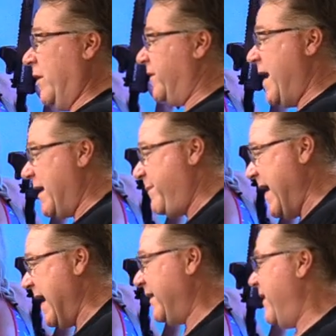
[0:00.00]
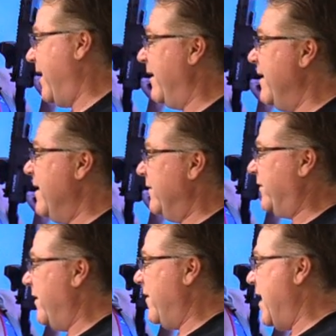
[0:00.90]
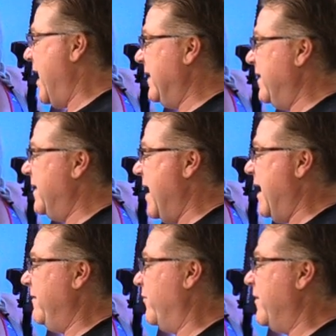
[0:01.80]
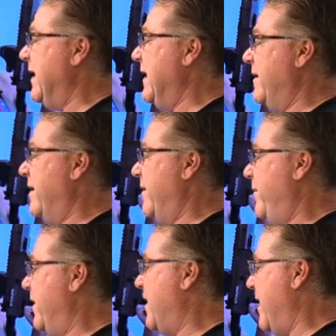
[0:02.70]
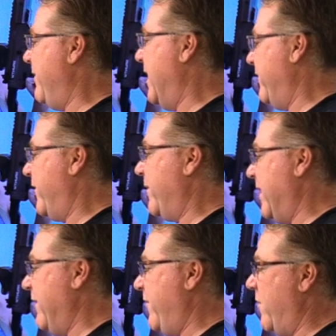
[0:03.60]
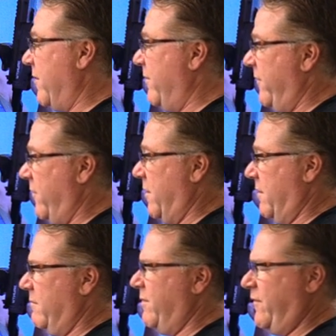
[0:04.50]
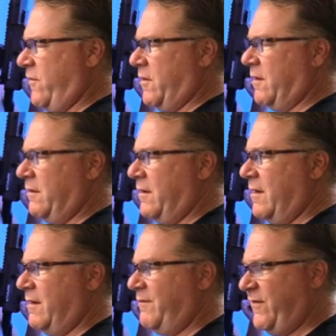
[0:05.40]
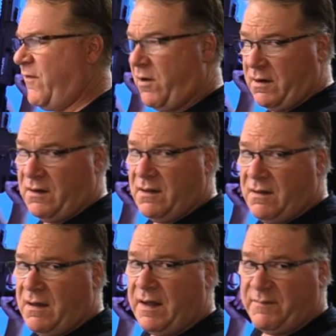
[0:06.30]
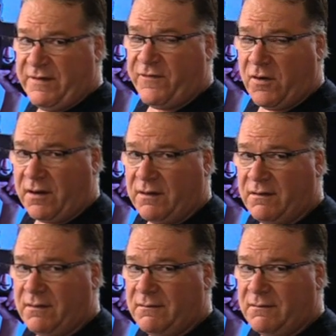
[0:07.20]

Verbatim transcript: was not a peg there, so I did not read a comment for B4 before. Before. Before on B4.